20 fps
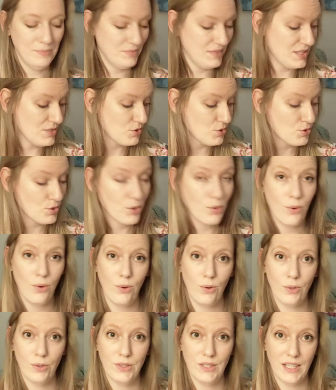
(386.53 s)
These are so
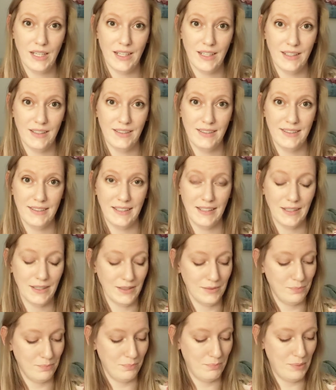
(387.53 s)
old that
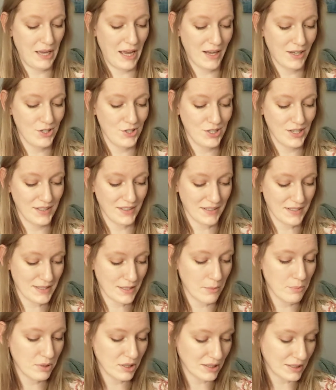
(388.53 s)
the packaging is
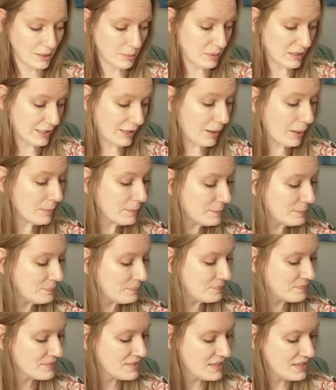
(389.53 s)
completely beat up.
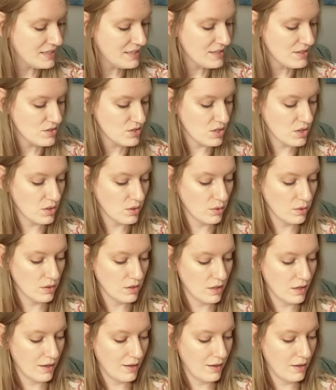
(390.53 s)
So
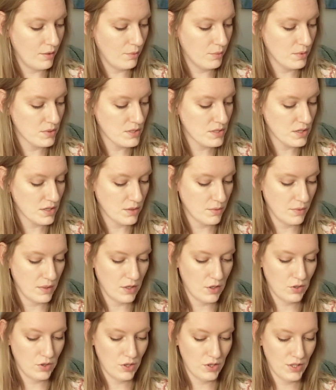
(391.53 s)
we'll start
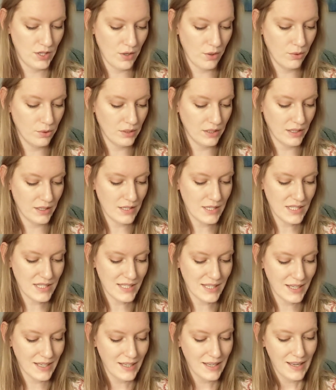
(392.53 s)
with the
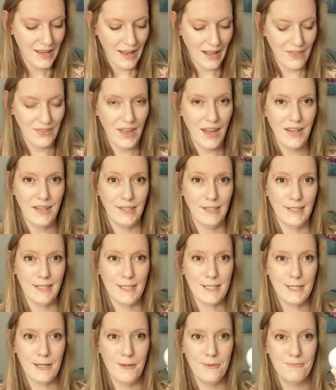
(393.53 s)
oldest, and that
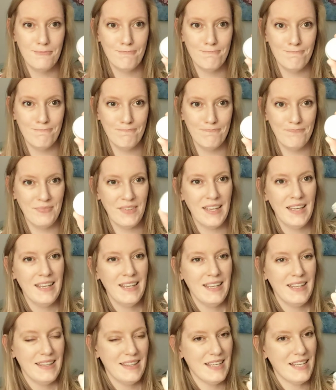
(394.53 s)
is
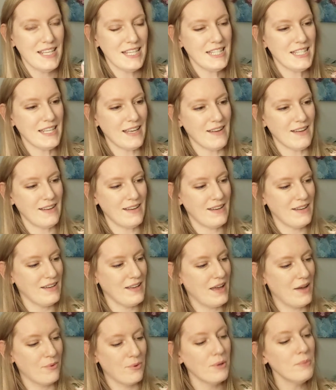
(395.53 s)
this
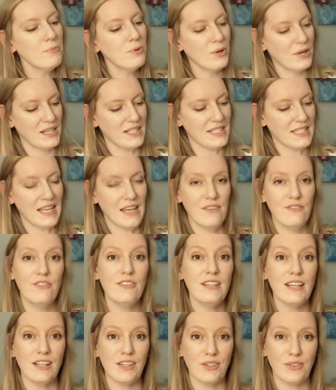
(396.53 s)
at one point said
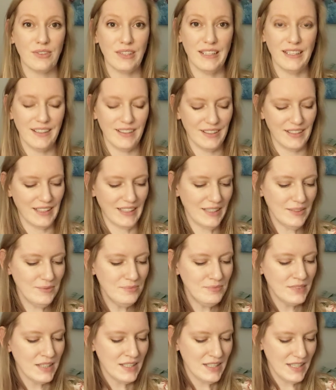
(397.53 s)
Vanilla Rhea on it.
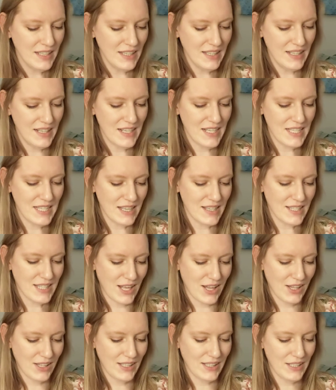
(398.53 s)
It is a
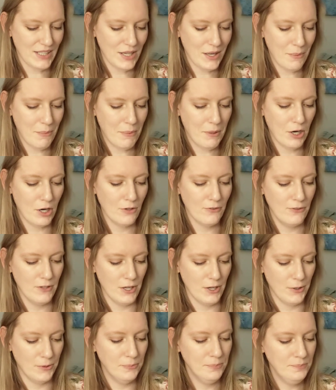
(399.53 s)
solid
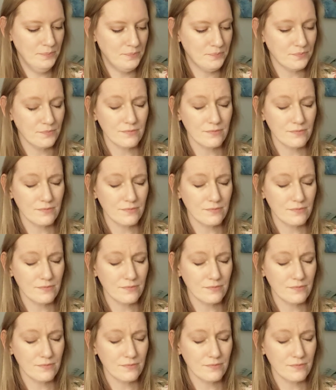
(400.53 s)
perfume.